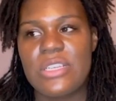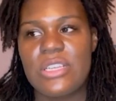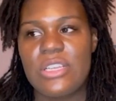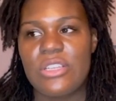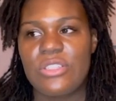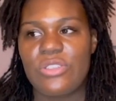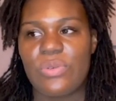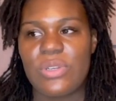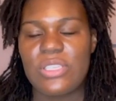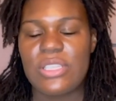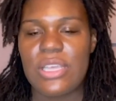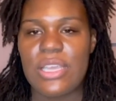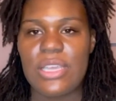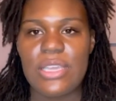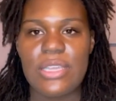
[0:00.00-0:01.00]
towards
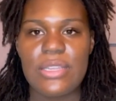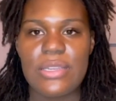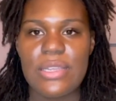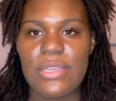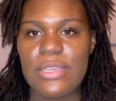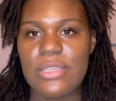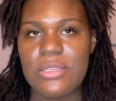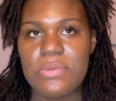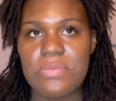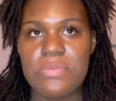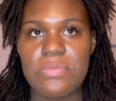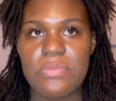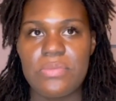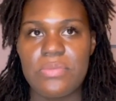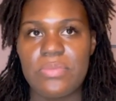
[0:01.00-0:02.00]
the end it
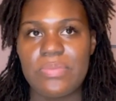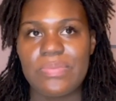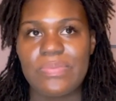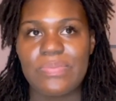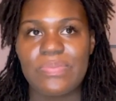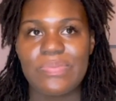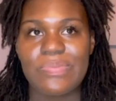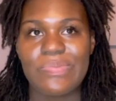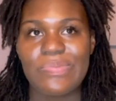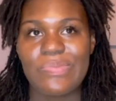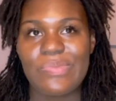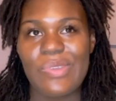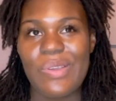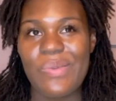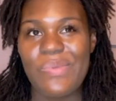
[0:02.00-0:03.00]

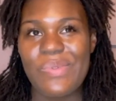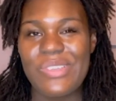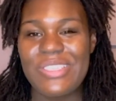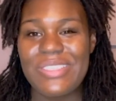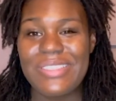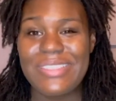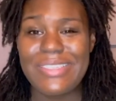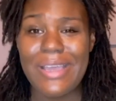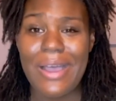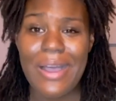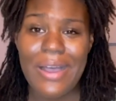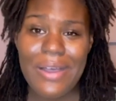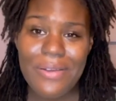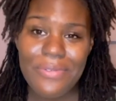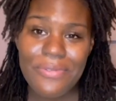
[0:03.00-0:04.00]
was
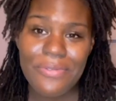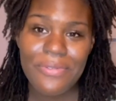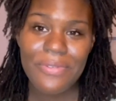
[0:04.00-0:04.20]
tough,